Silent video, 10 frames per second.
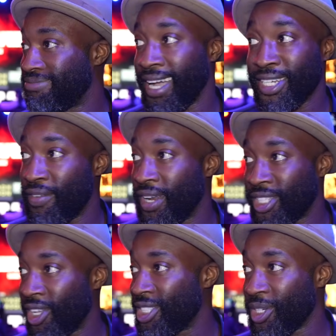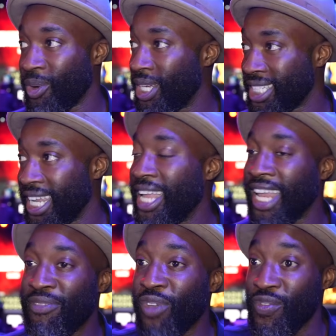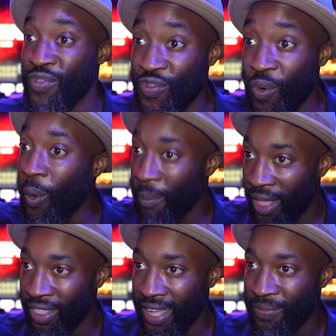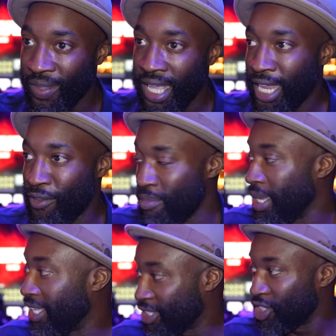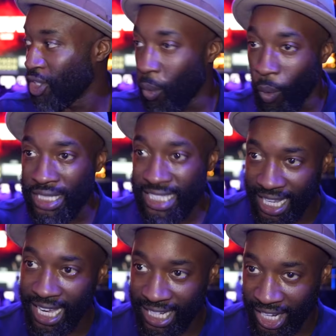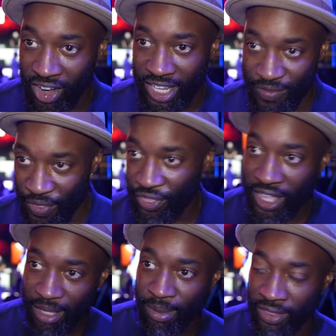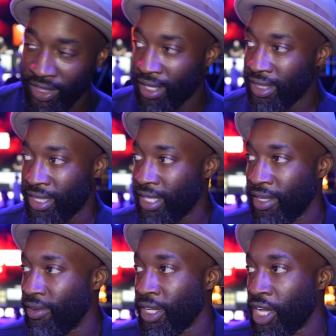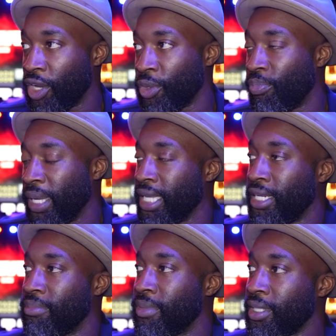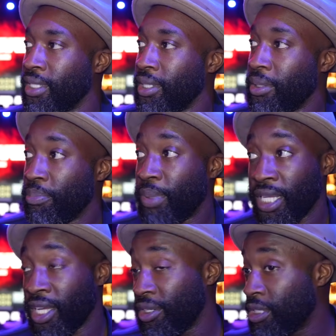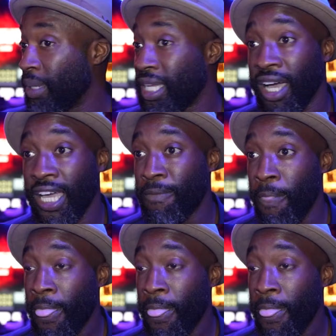I don't even know how to answer the question. I've not even thought about that. Like, for me, this is so one-sided. I can't even think about the NGANNOU beating him. But NGANNOU's a big guy.